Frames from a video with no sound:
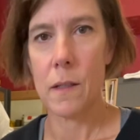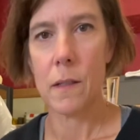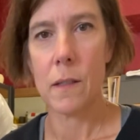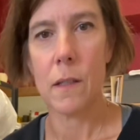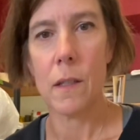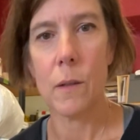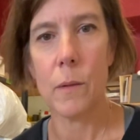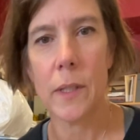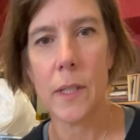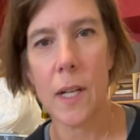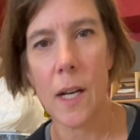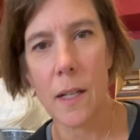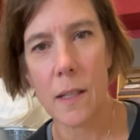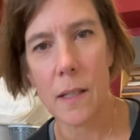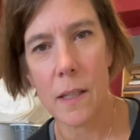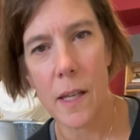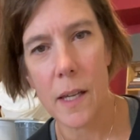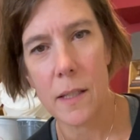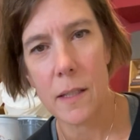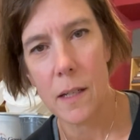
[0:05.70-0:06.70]
So we
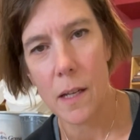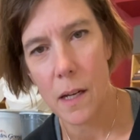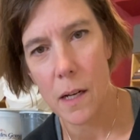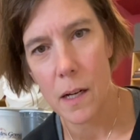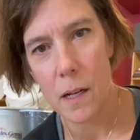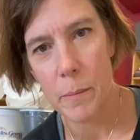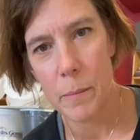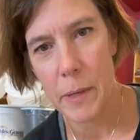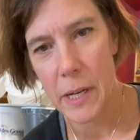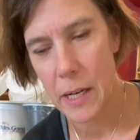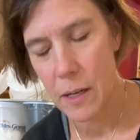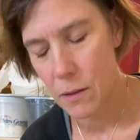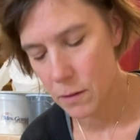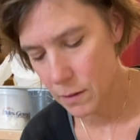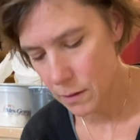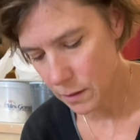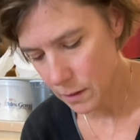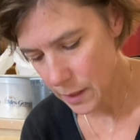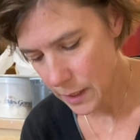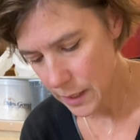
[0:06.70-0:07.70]
talked last night
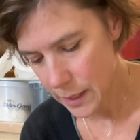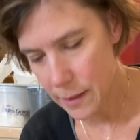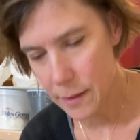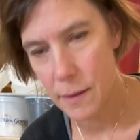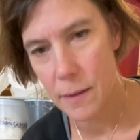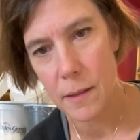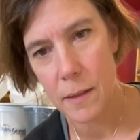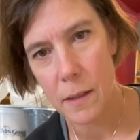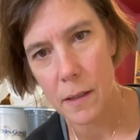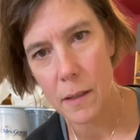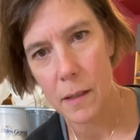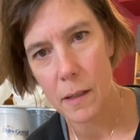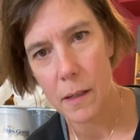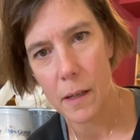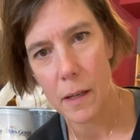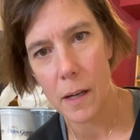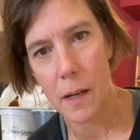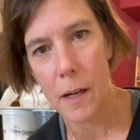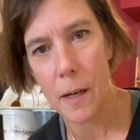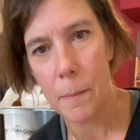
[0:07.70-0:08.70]
about lids,
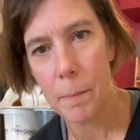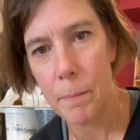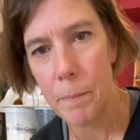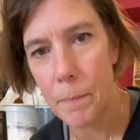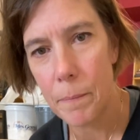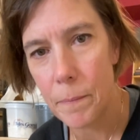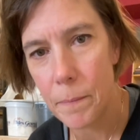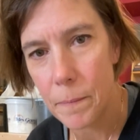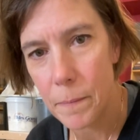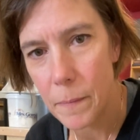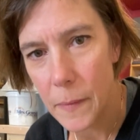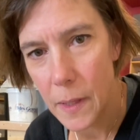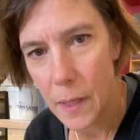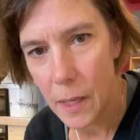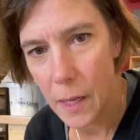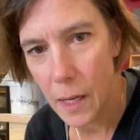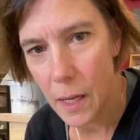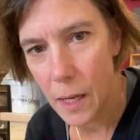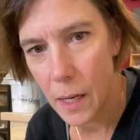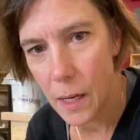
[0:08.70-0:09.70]

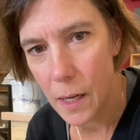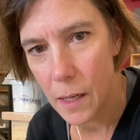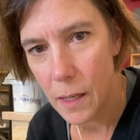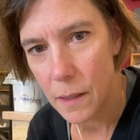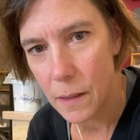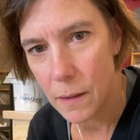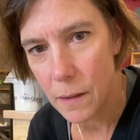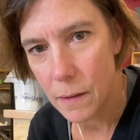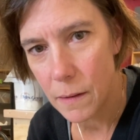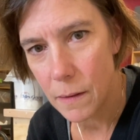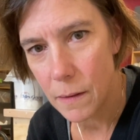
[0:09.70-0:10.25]
and